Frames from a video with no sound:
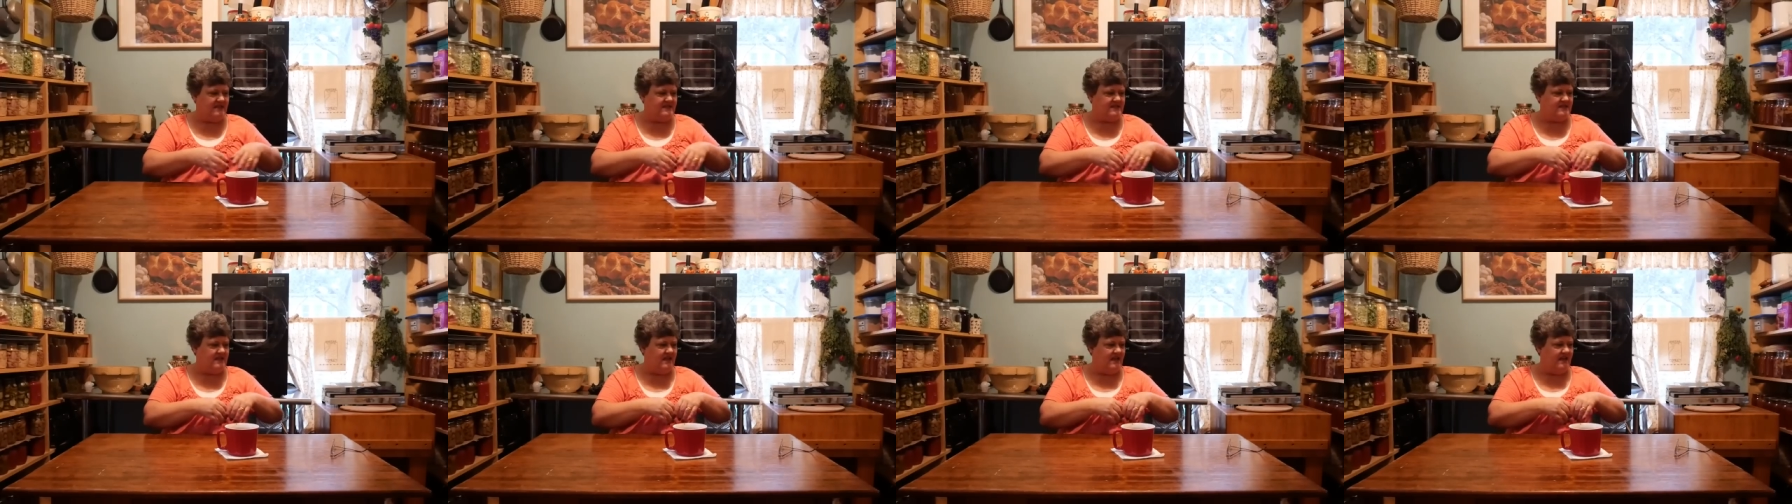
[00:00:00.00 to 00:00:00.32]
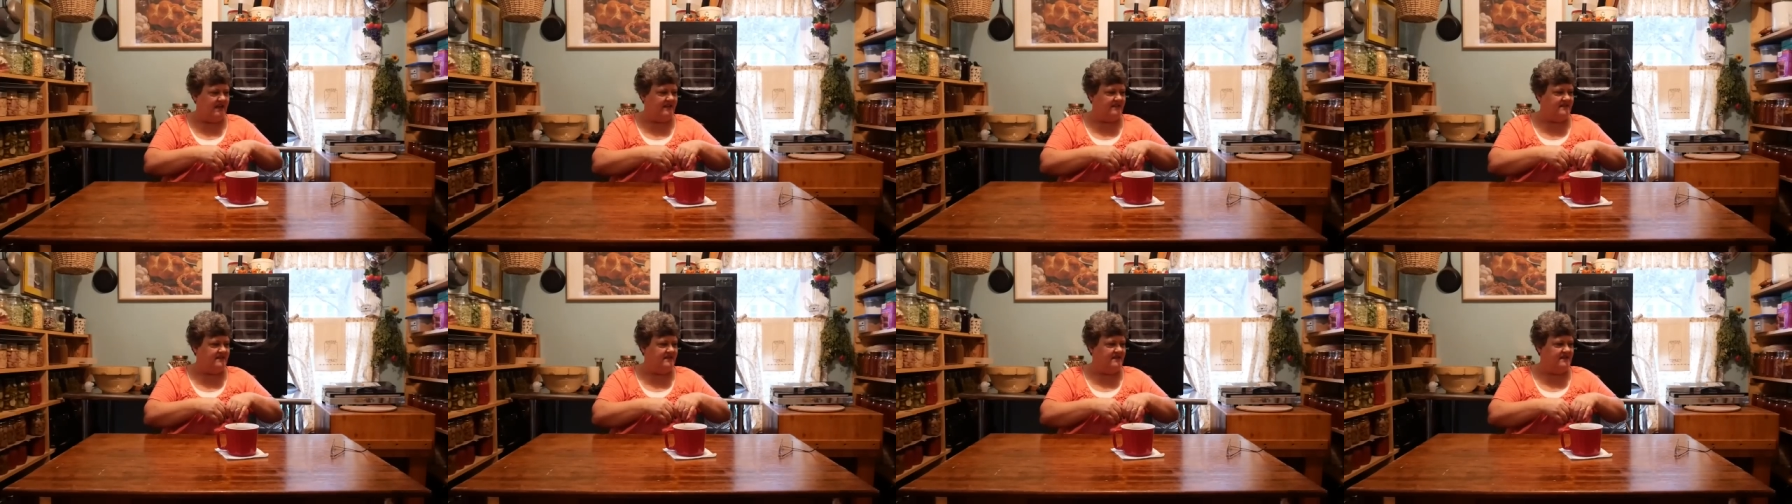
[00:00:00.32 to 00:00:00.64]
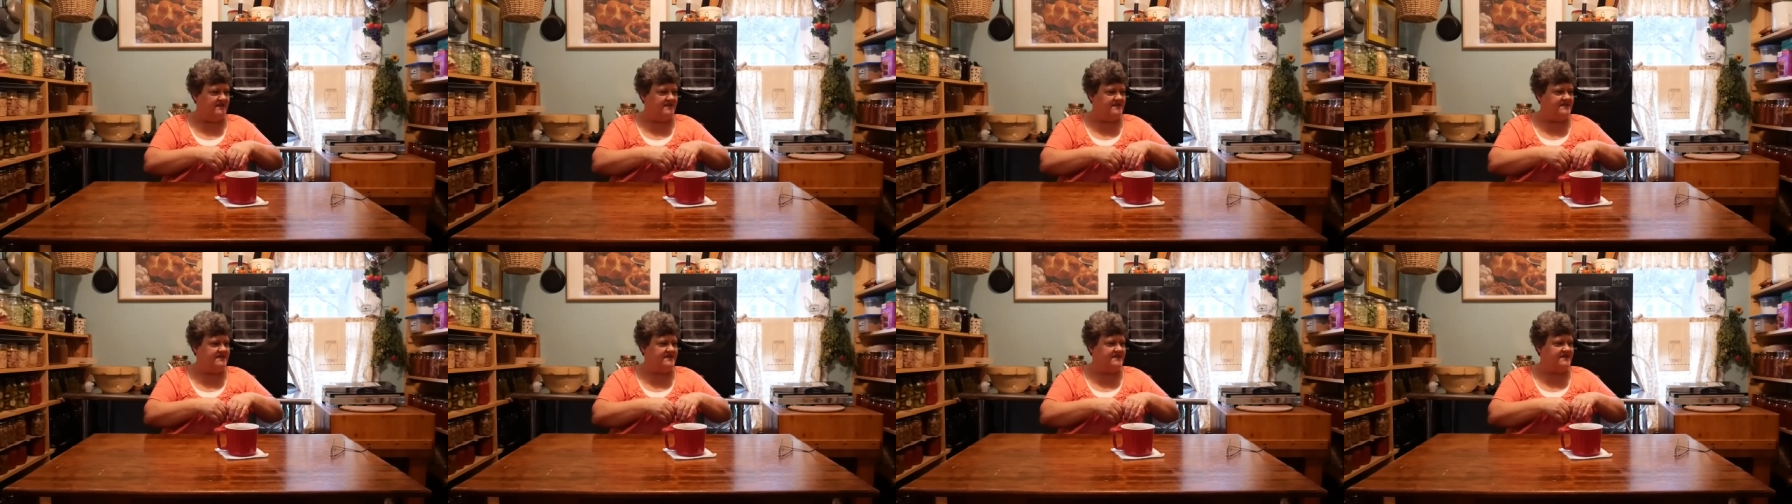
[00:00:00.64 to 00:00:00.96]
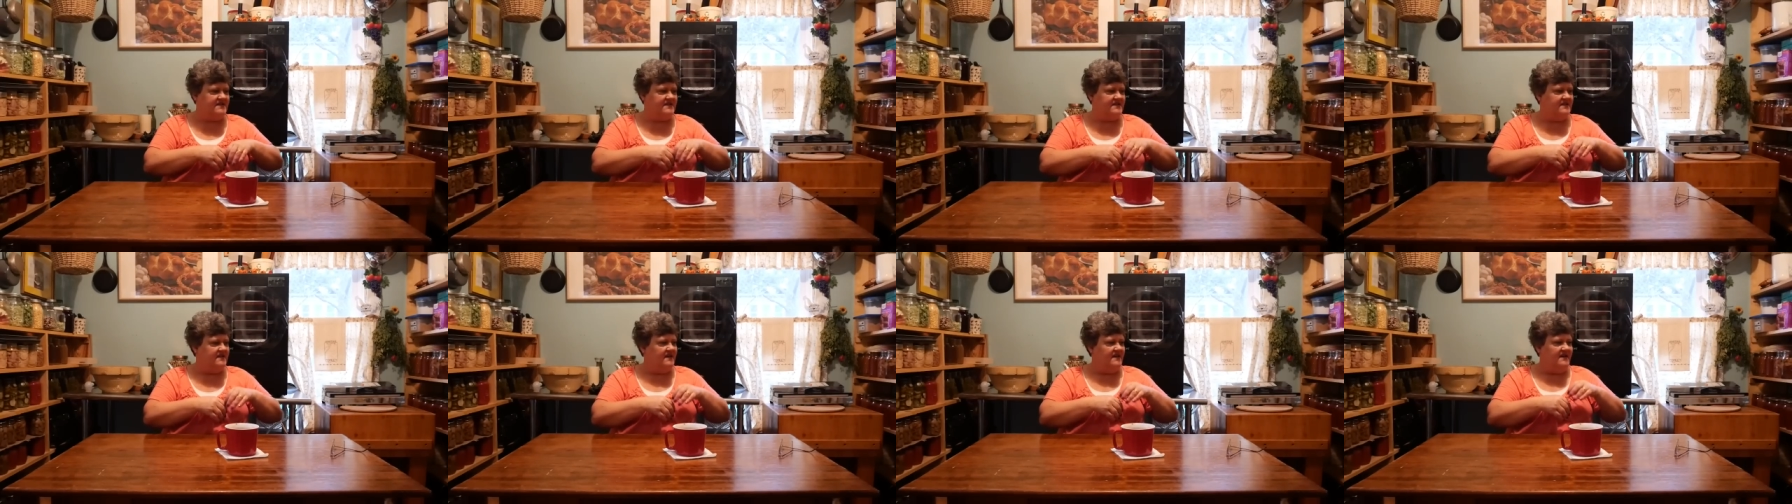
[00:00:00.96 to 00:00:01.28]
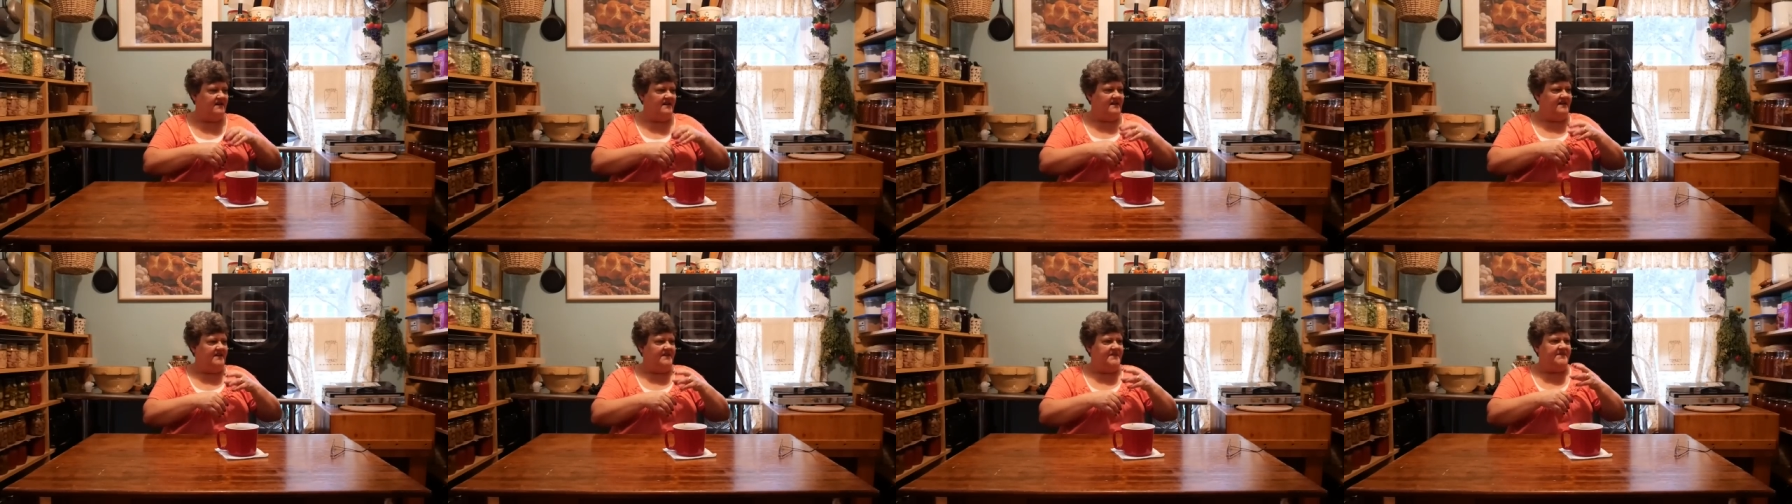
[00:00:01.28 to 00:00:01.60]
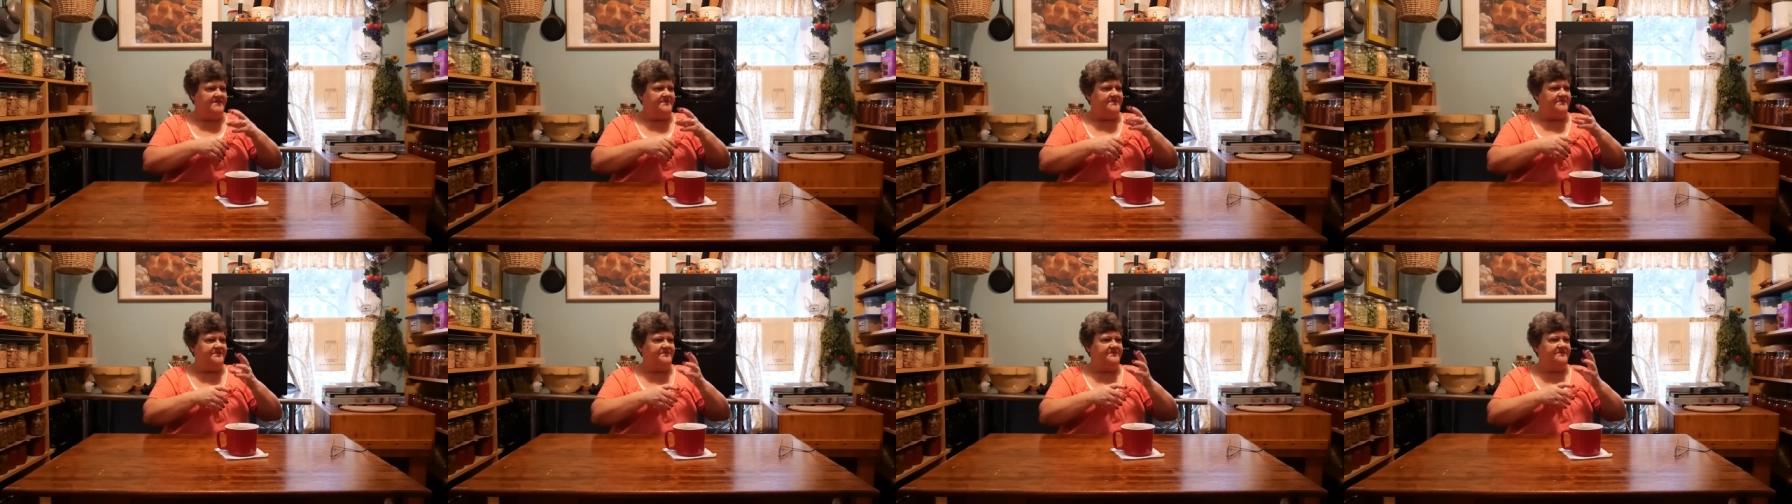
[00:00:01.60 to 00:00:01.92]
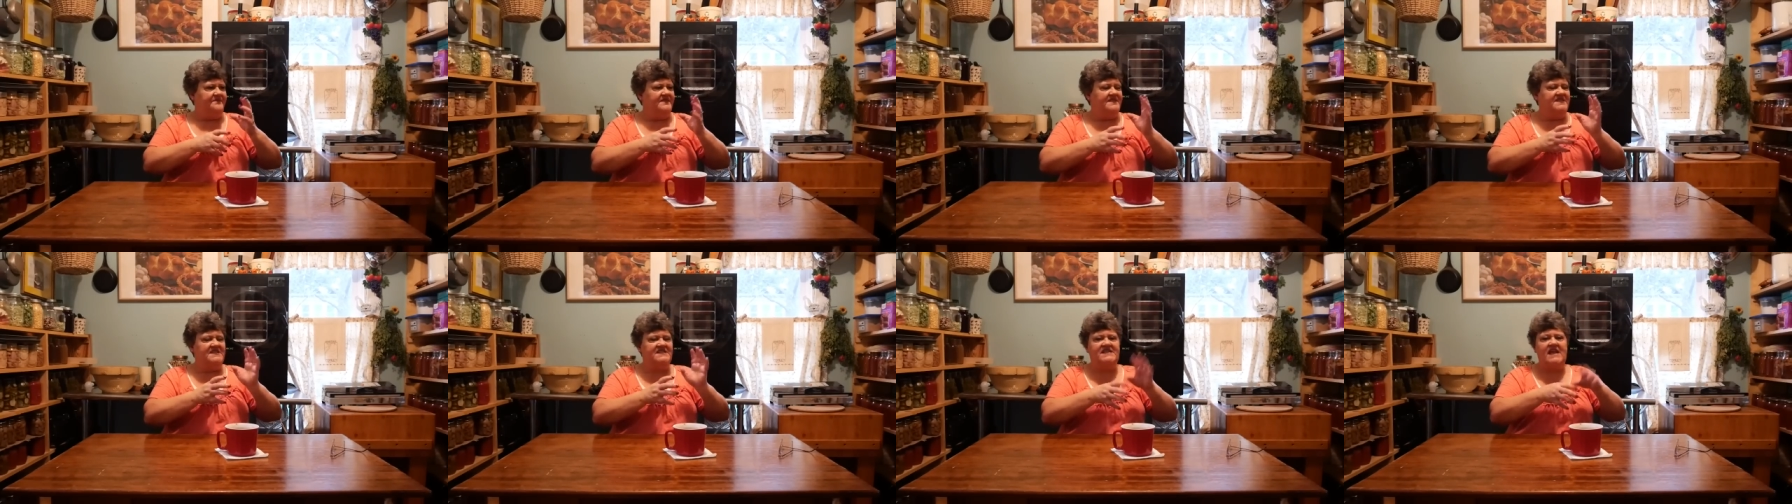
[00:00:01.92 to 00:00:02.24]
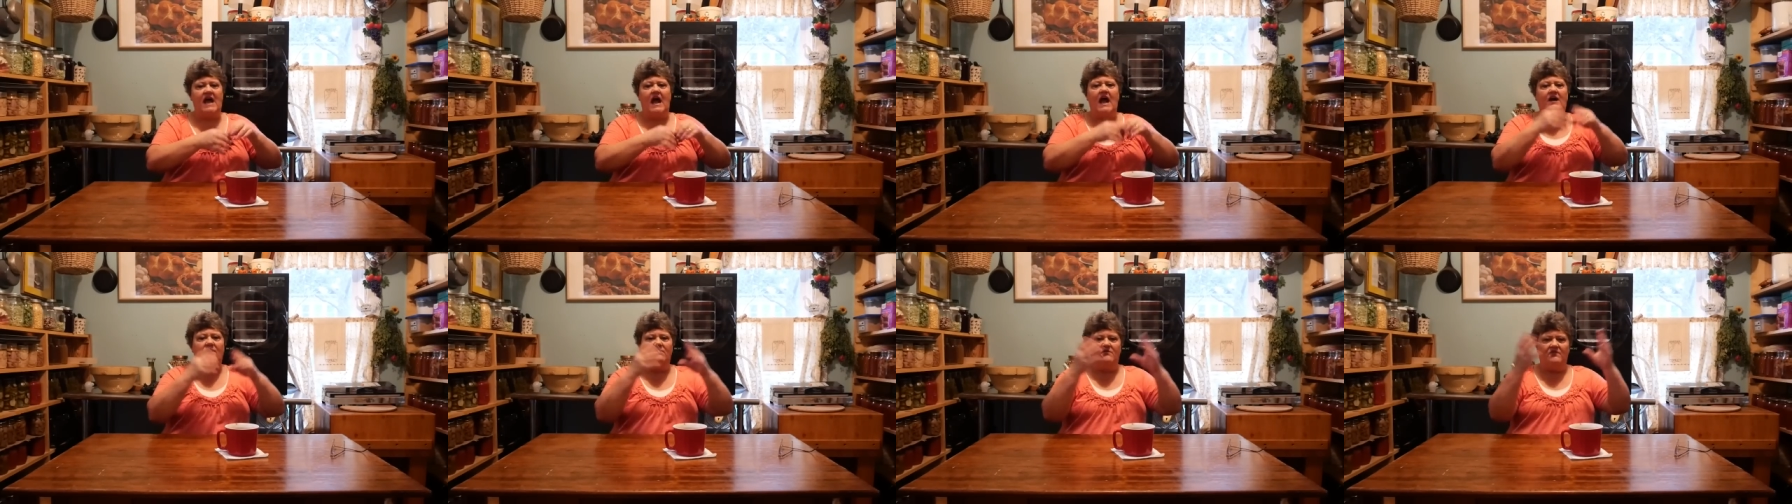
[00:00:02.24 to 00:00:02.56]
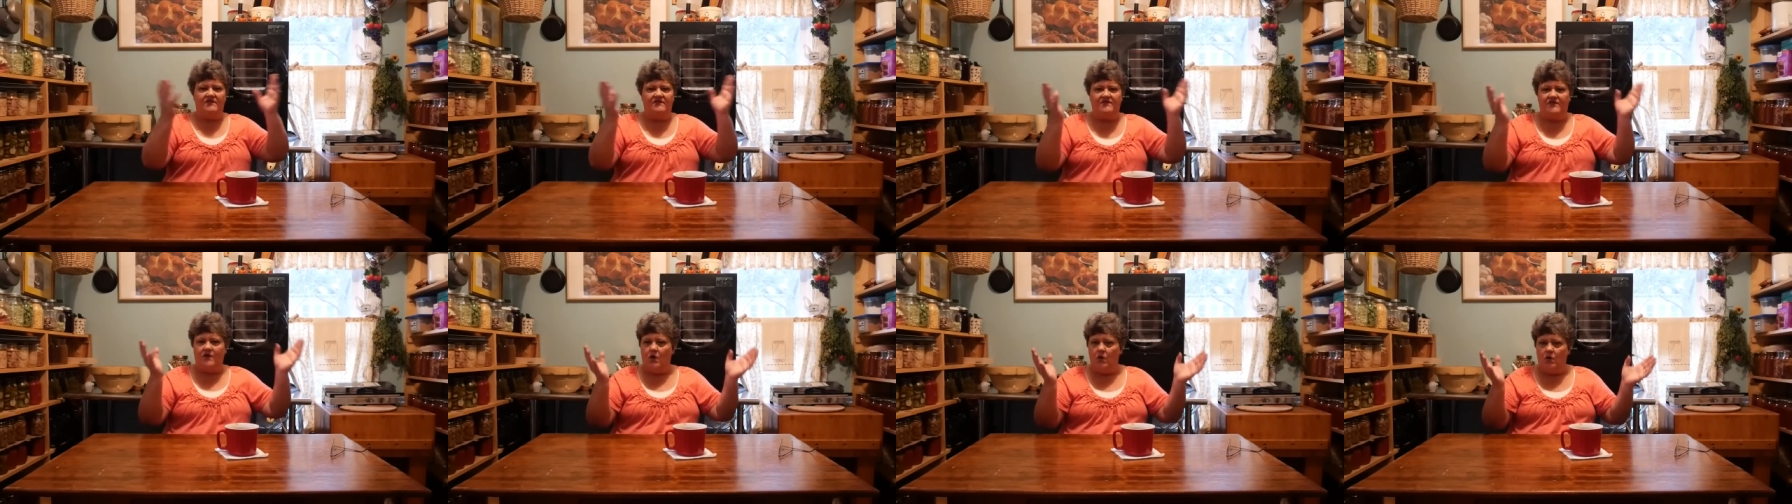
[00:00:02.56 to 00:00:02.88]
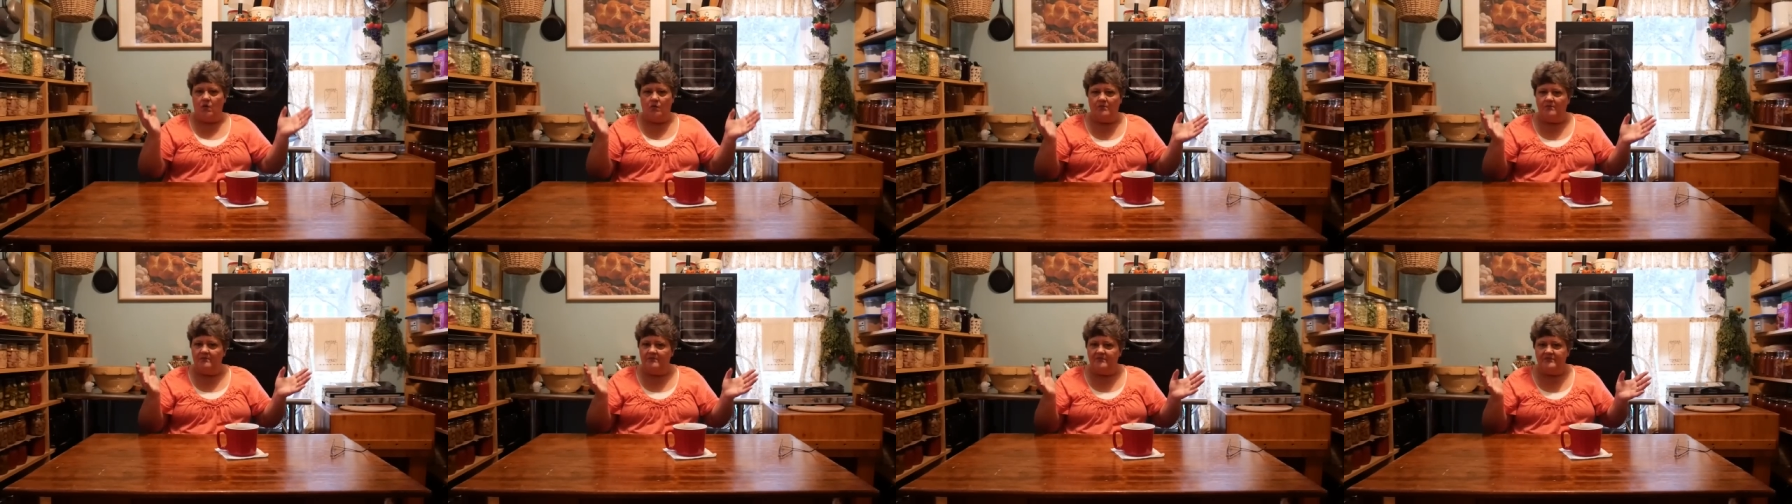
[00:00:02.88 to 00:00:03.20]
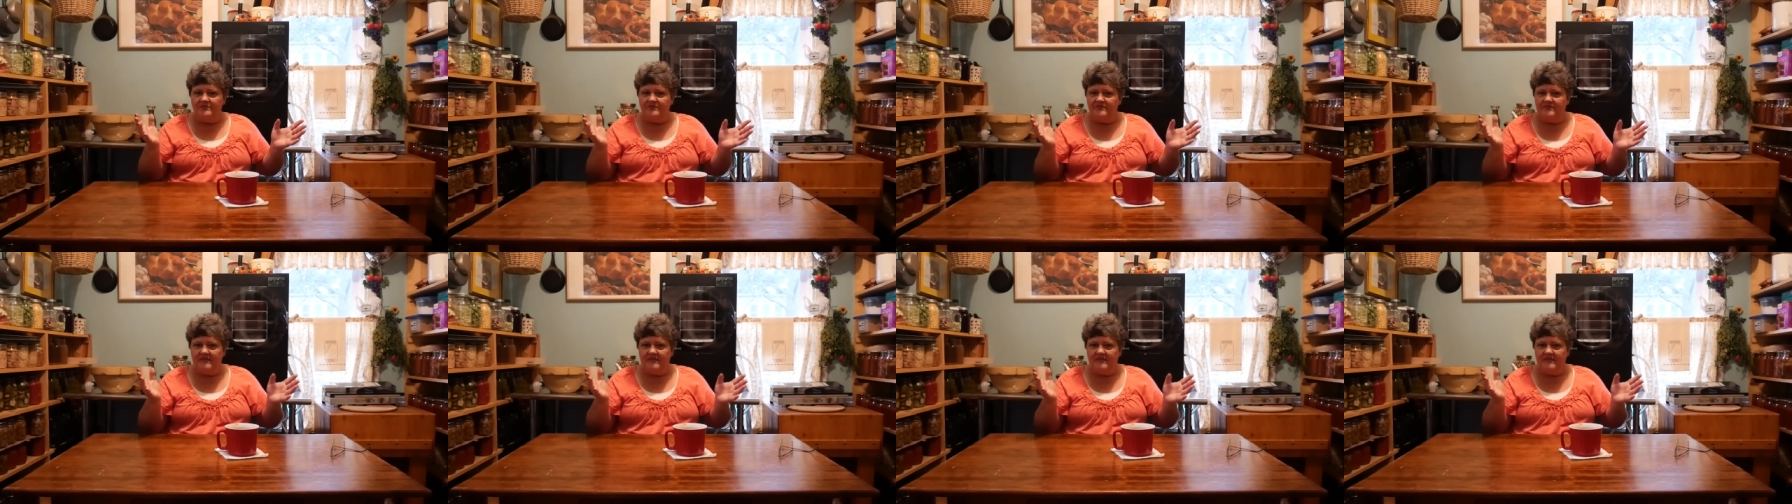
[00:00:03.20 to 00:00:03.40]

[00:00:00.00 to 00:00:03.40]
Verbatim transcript: it's like this styrofoam